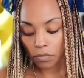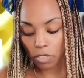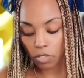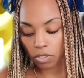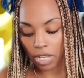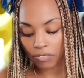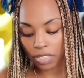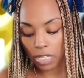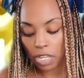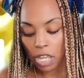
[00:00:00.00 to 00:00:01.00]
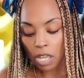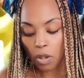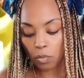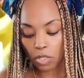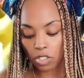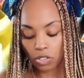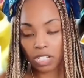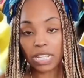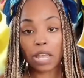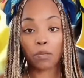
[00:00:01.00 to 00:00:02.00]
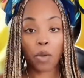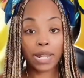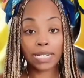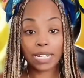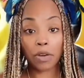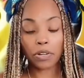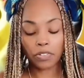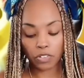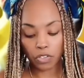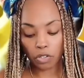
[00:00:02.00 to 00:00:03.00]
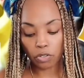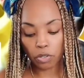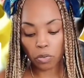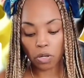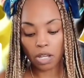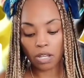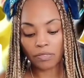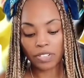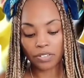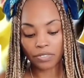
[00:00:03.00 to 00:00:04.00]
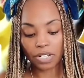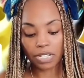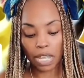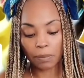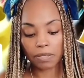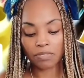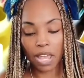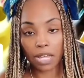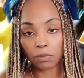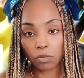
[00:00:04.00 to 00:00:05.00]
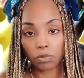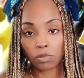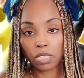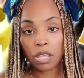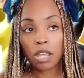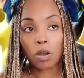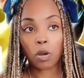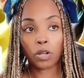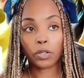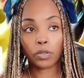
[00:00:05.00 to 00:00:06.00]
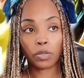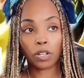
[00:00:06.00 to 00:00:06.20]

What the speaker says: So definitely research that, write it down in a journal of different types of animals or